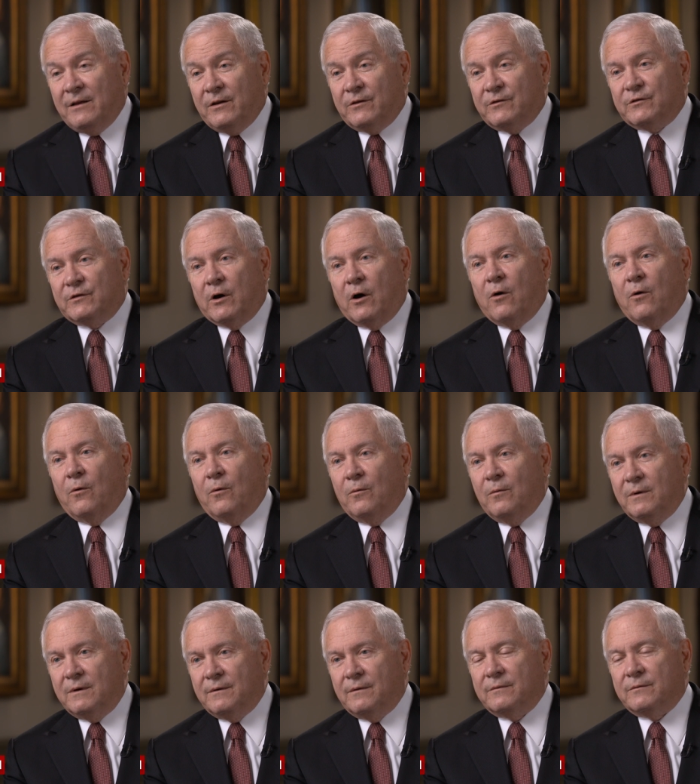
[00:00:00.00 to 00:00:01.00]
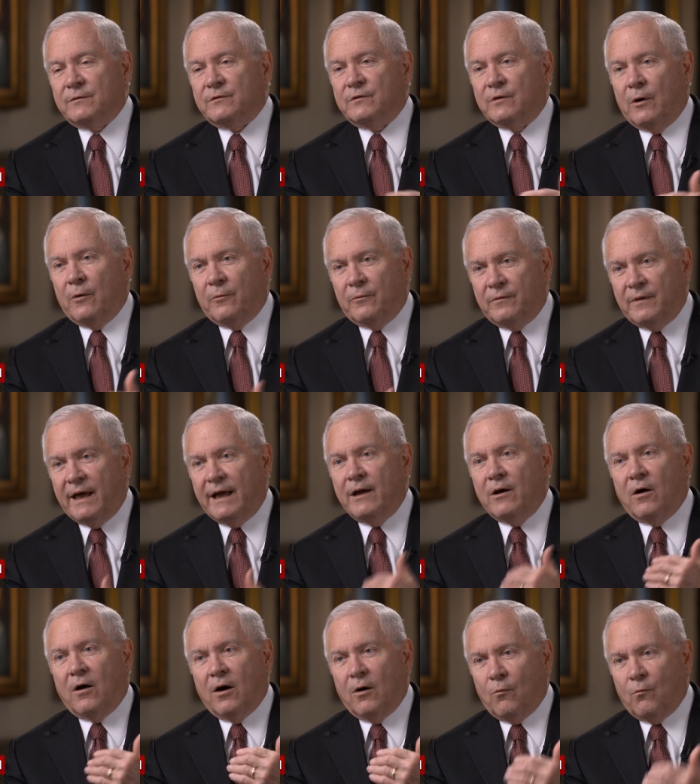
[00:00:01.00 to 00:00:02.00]
So, so they
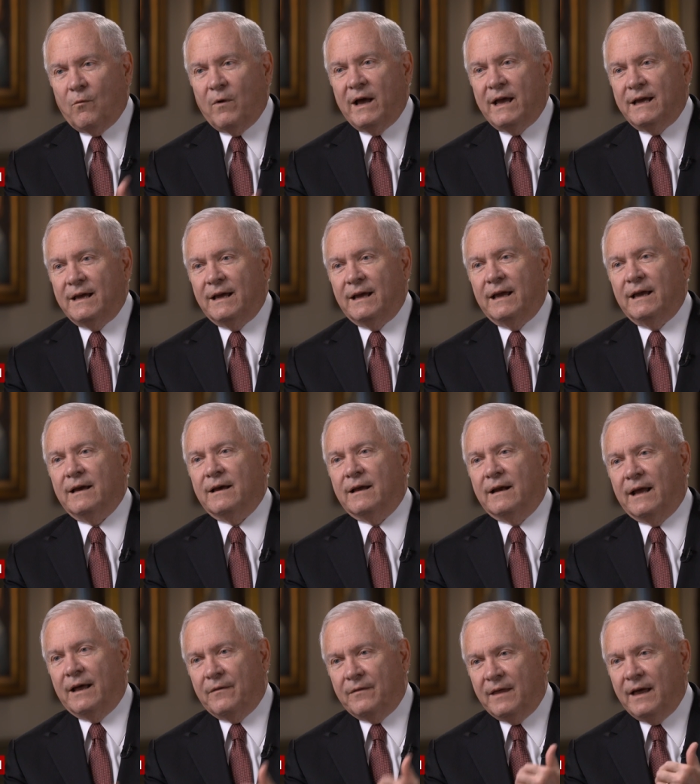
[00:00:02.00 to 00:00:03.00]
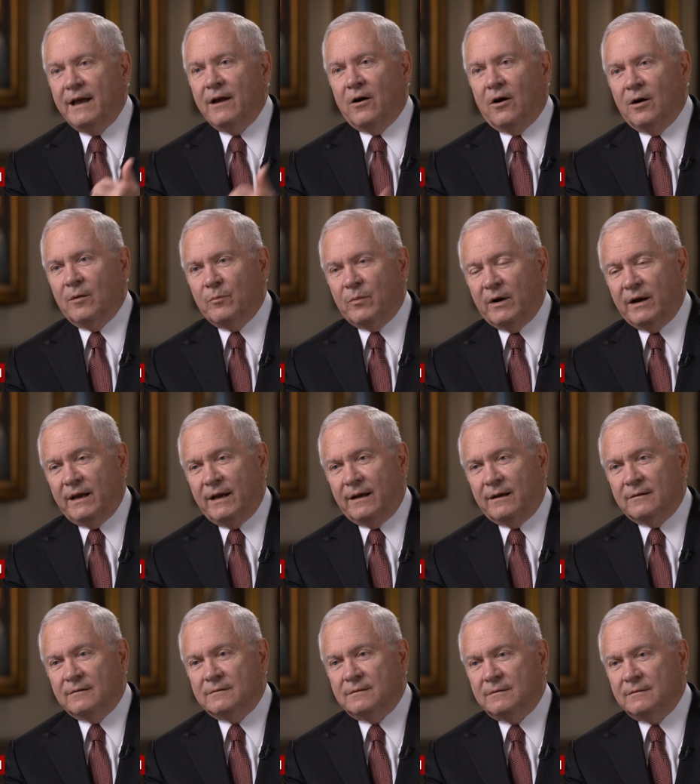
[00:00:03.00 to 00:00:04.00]
are weighing in, and they are
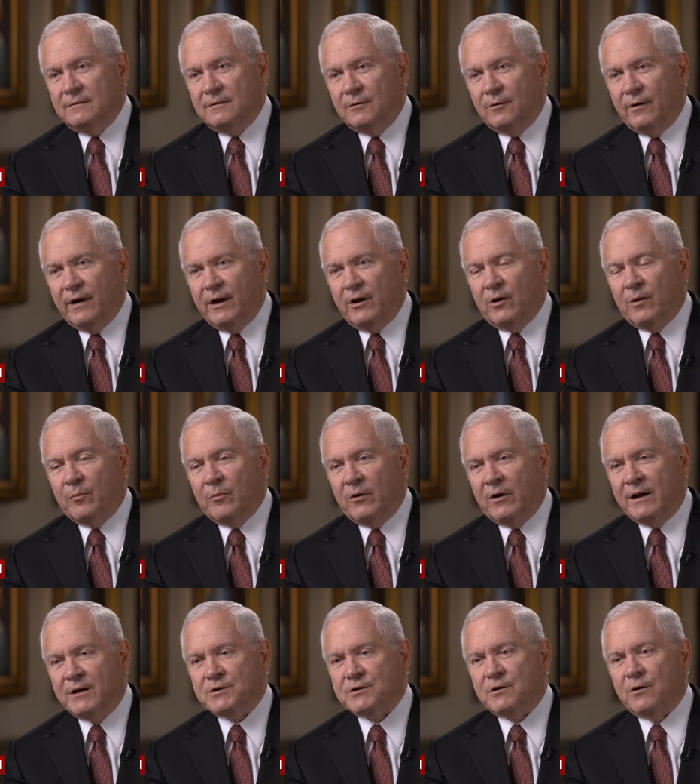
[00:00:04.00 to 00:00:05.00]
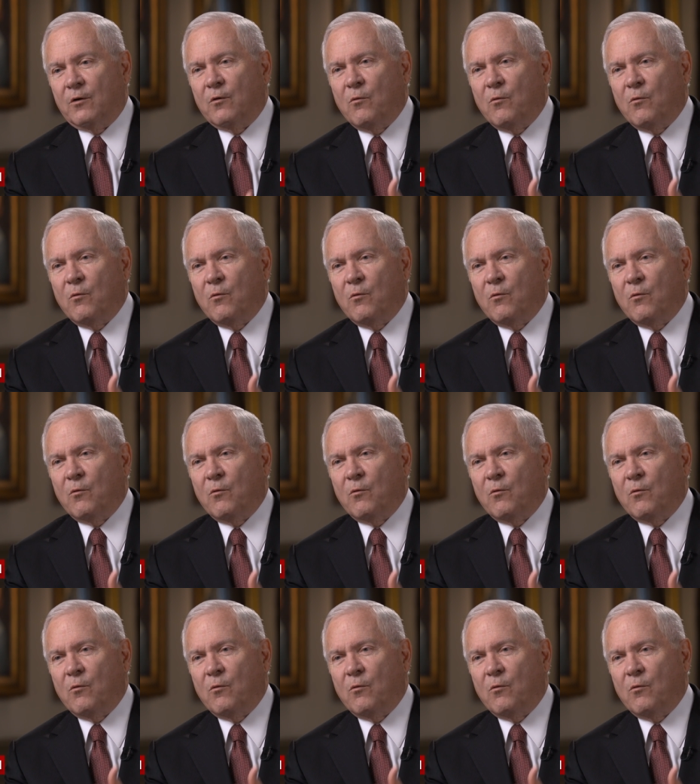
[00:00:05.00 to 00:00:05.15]
bringing greater pressure.